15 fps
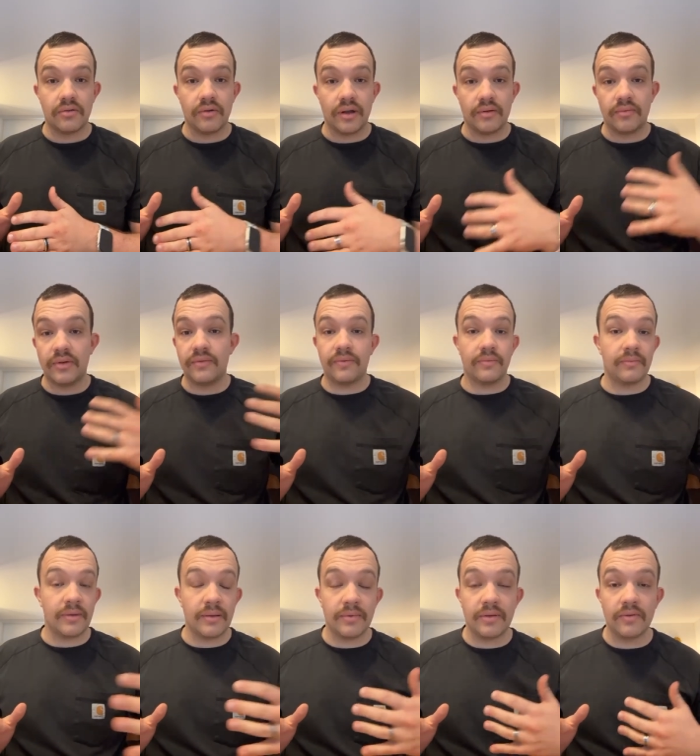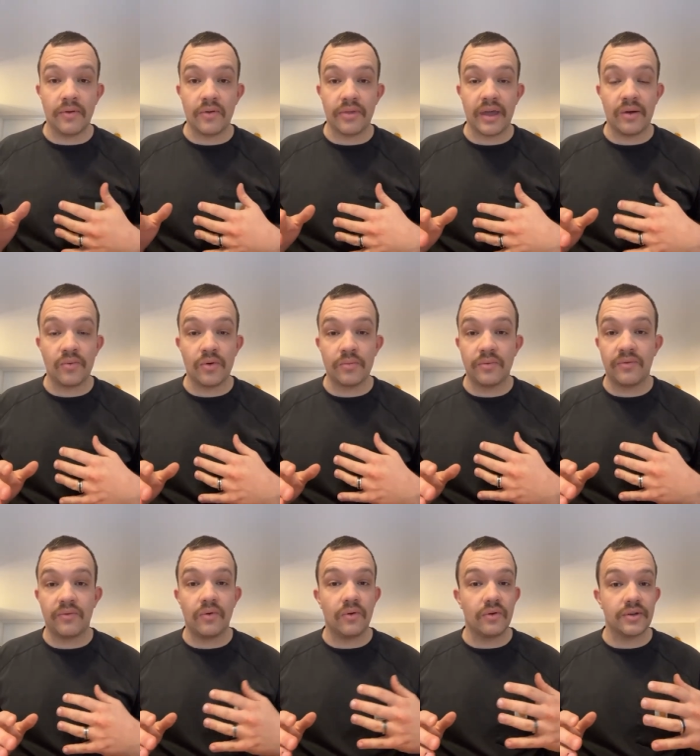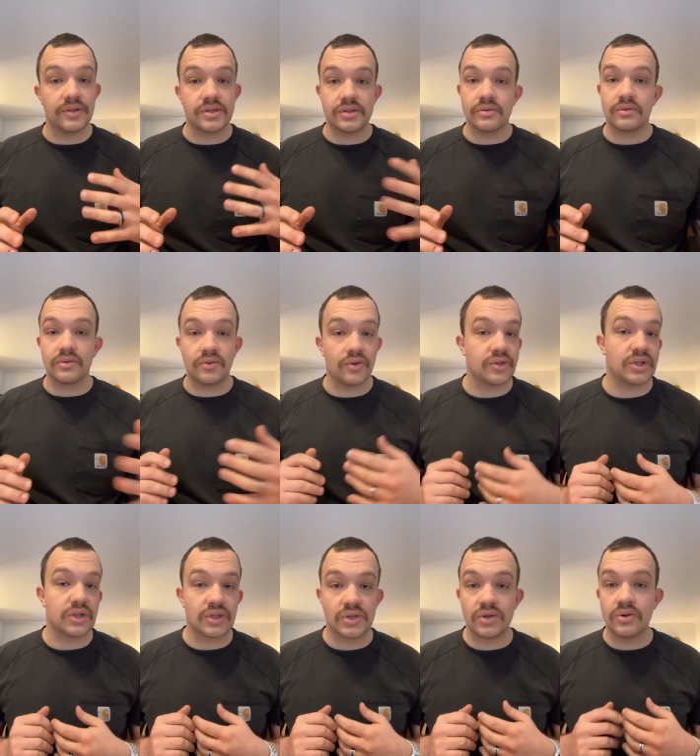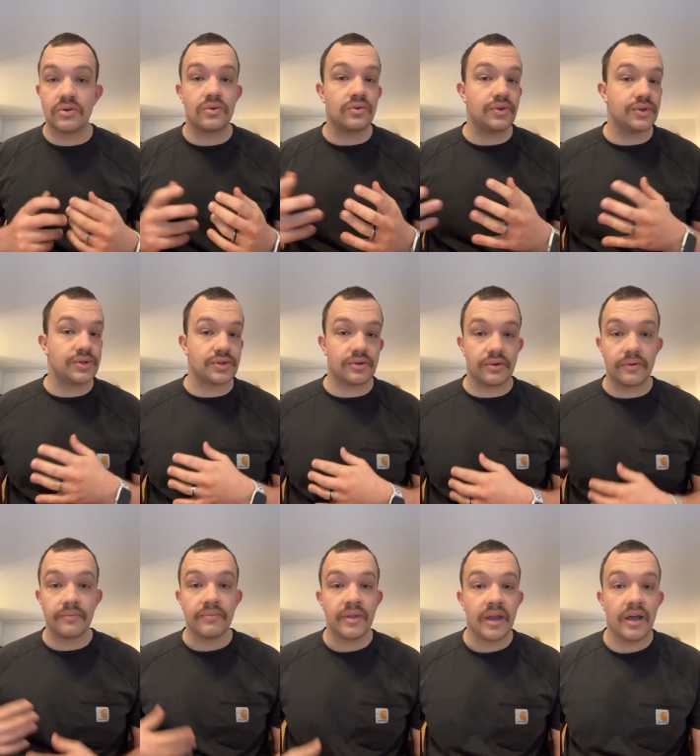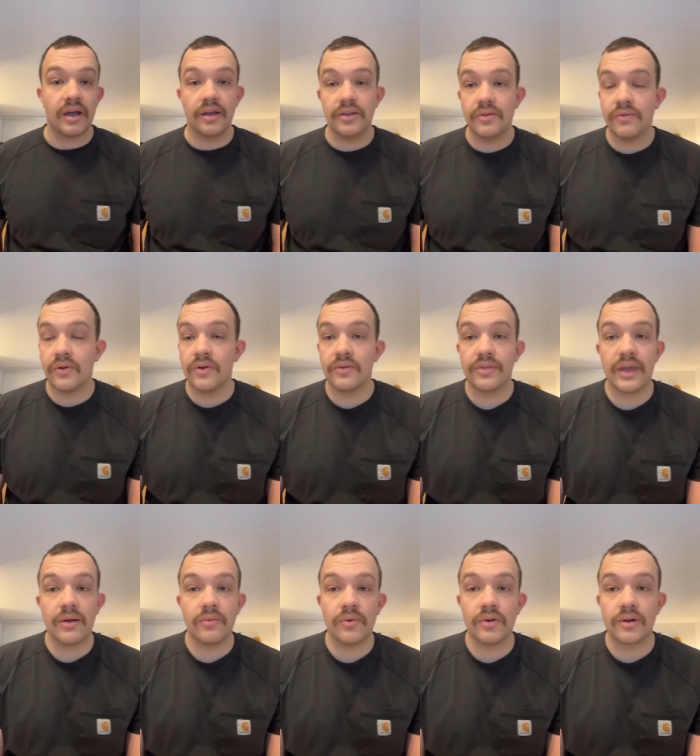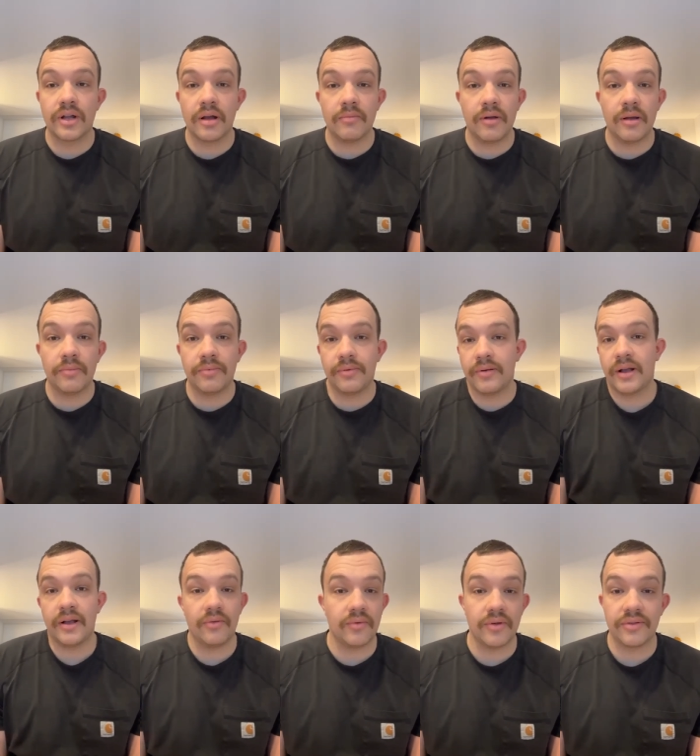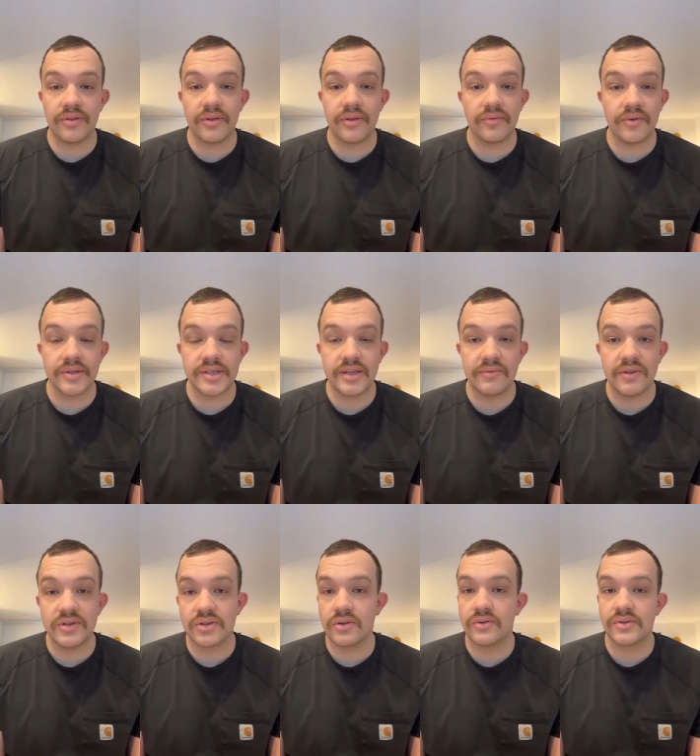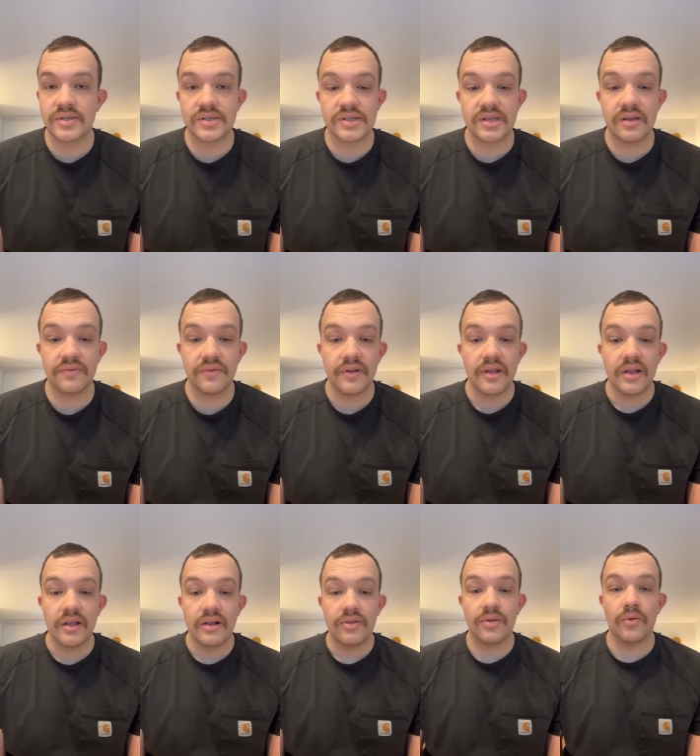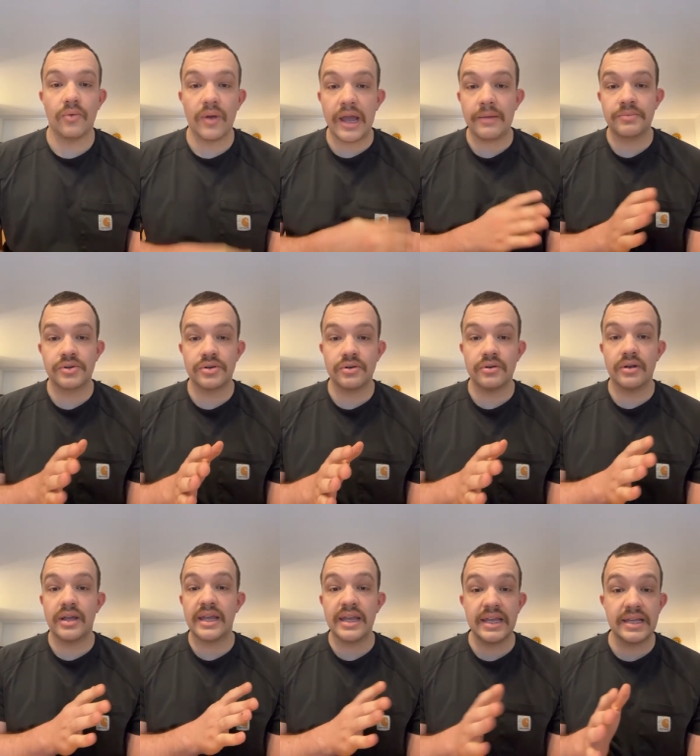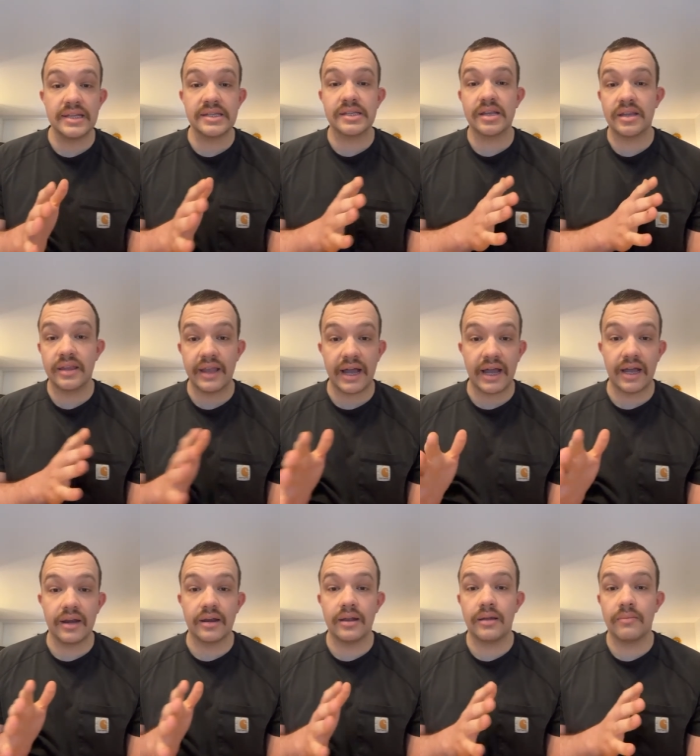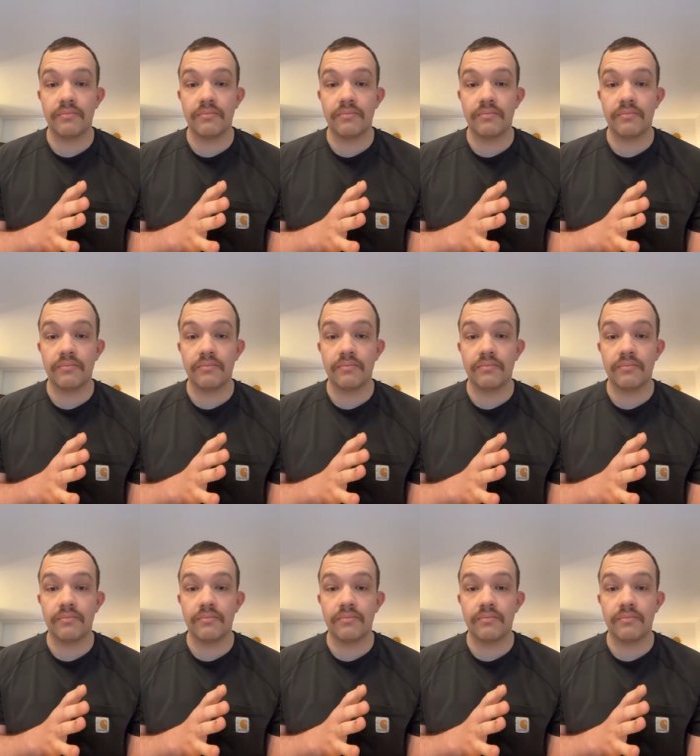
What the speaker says: right? Maybe you've heard that word before in certain Christian circles, or you've heard that word come up with different TV shows and stuff. The rapture is not